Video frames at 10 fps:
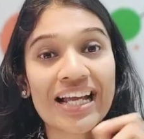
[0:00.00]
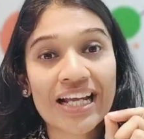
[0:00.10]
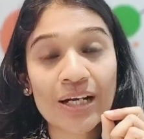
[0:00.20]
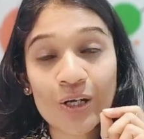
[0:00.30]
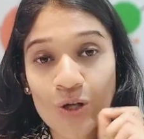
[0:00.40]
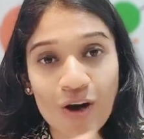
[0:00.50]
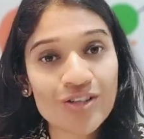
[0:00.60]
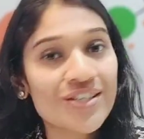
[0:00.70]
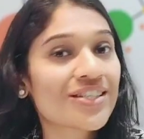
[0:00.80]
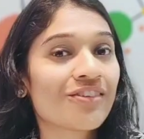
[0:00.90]
it will not
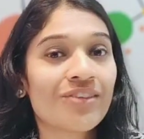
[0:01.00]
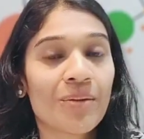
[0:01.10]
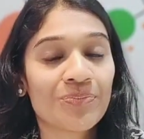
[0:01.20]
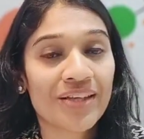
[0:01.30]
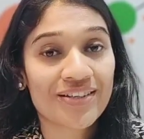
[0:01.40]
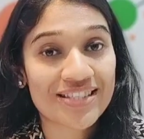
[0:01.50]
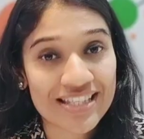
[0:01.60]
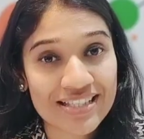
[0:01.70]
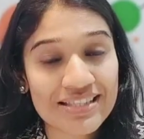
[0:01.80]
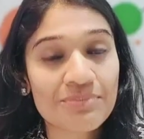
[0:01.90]
just develop their skills,